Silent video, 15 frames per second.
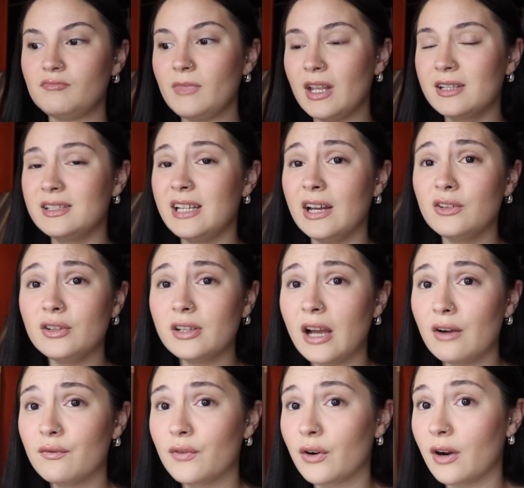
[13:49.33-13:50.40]
Stay on the
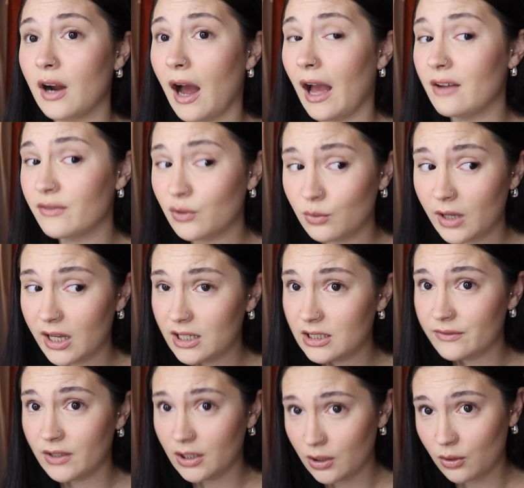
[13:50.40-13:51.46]
lookout for iPhone
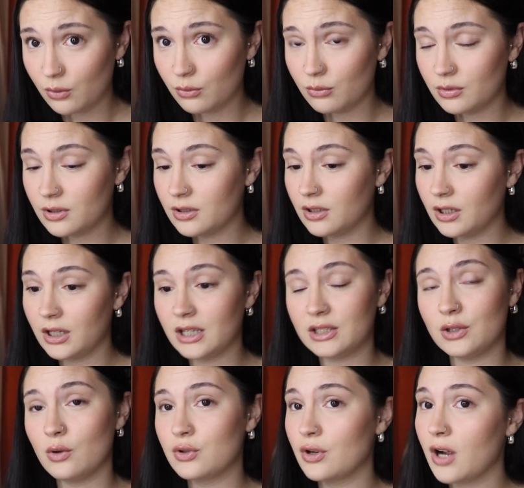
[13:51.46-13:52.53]
case videos, because
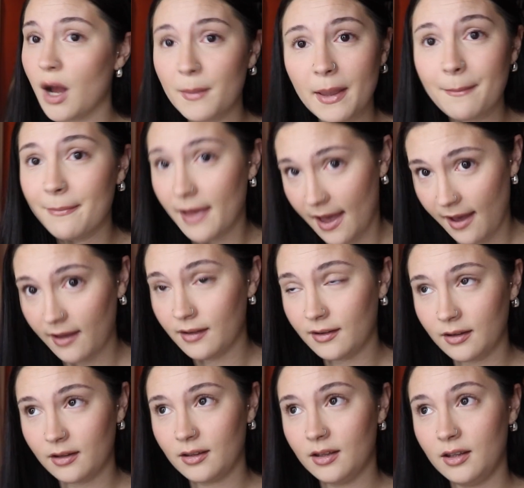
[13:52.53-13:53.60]
those are coming back.